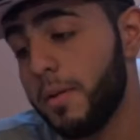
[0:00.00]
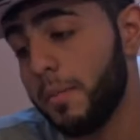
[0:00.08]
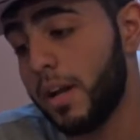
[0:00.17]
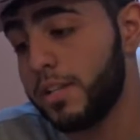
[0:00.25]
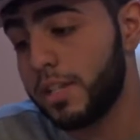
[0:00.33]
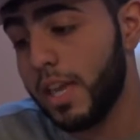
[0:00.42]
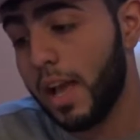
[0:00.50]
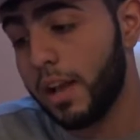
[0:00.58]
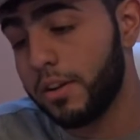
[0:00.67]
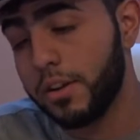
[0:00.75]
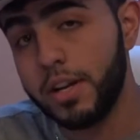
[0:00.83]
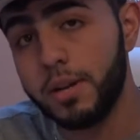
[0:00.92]
I just
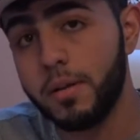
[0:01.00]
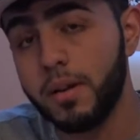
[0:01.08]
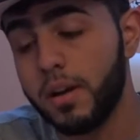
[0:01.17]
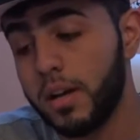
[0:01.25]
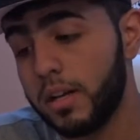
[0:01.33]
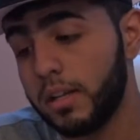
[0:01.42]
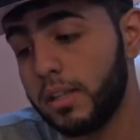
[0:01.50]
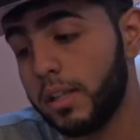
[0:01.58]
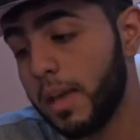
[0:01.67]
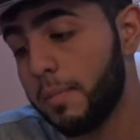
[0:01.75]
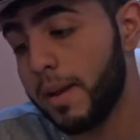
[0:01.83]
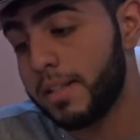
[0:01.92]
can't, I couldn't uh,
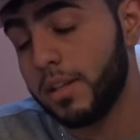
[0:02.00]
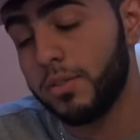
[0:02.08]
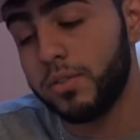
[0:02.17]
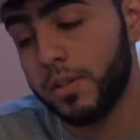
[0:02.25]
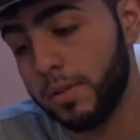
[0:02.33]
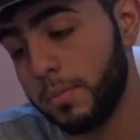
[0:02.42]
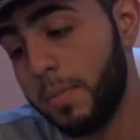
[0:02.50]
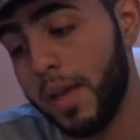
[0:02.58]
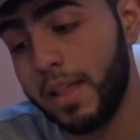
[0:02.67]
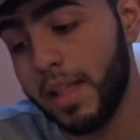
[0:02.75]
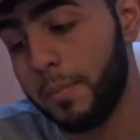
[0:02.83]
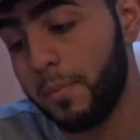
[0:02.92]
get myself to
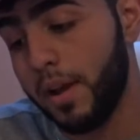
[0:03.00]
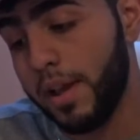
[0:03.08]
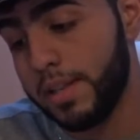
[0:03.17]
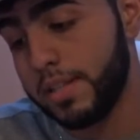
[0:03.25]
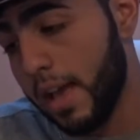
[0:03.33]
pay that price.